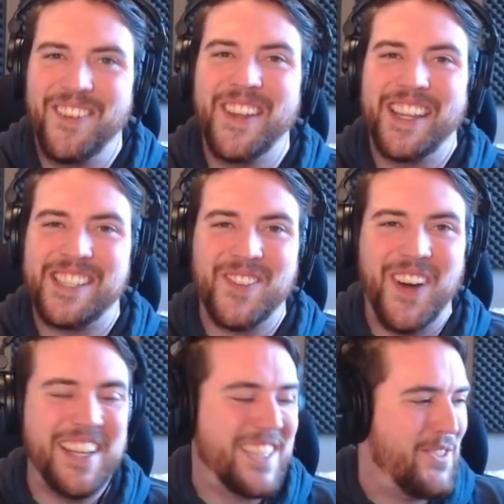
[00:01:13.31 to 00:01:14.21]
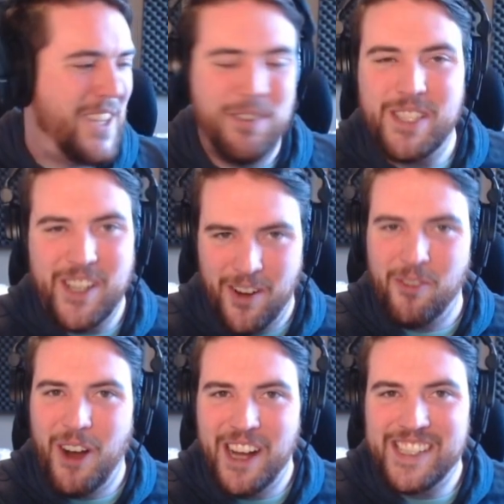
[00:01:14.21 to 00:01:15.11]
of this was, if you
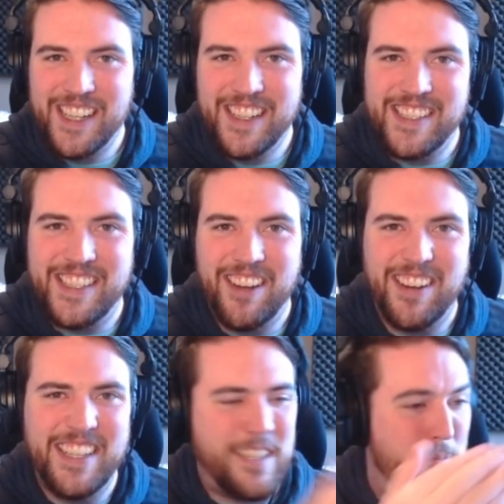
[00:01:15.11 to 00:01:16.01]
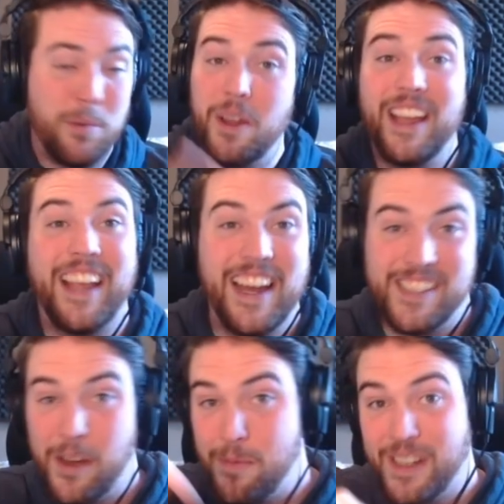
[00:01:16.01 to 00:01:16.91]
start watching this series and play
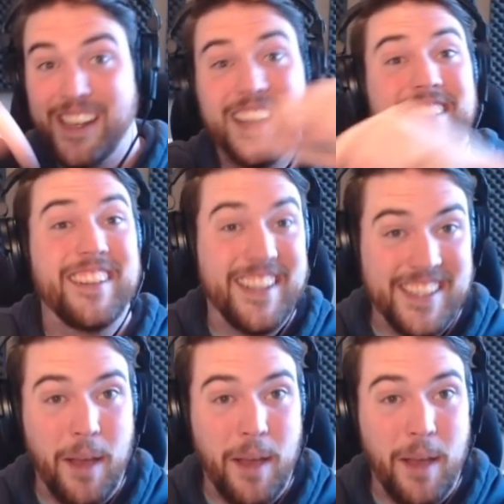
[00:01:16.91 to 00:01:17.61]
catch up and get to this